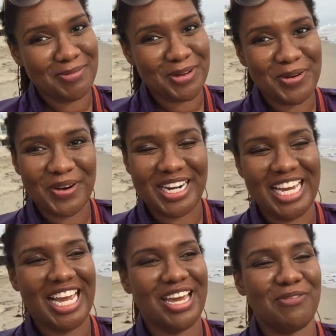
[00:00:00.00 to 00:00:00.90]
I'm
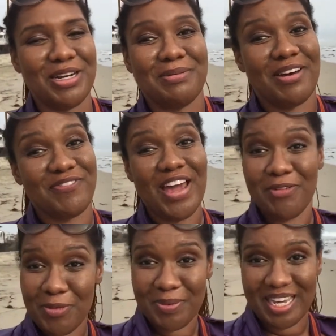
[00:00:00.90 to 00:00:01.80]
recording in one of my
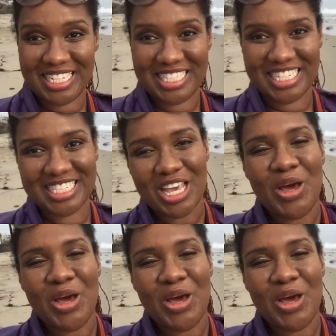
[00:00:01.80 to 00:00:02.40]
favorite places,